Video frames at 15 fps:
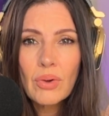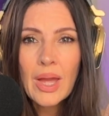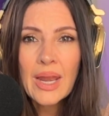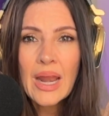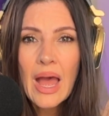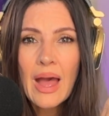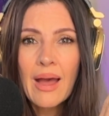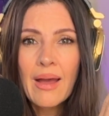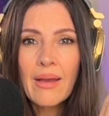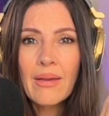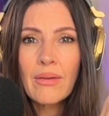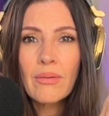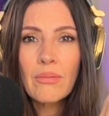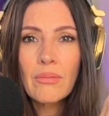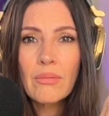And
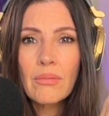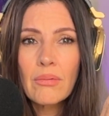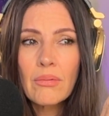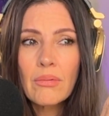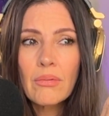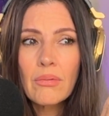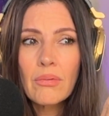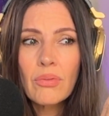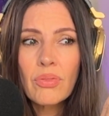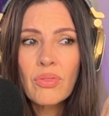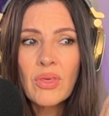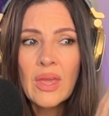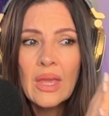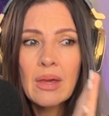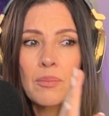I
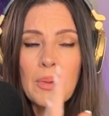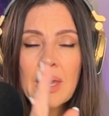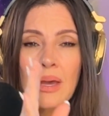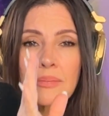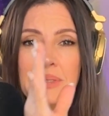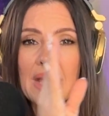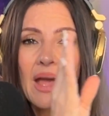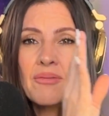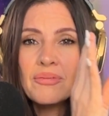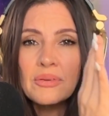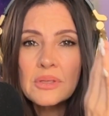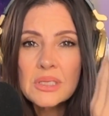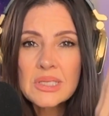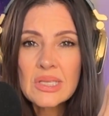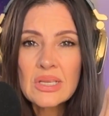think it becomes
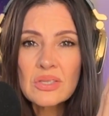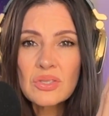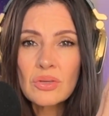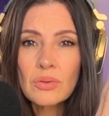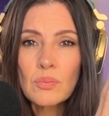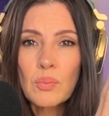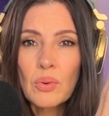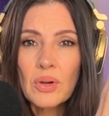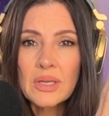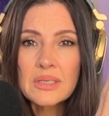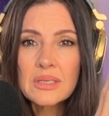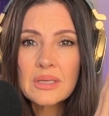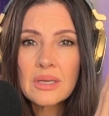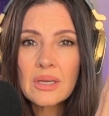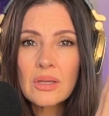effortless at a certain point.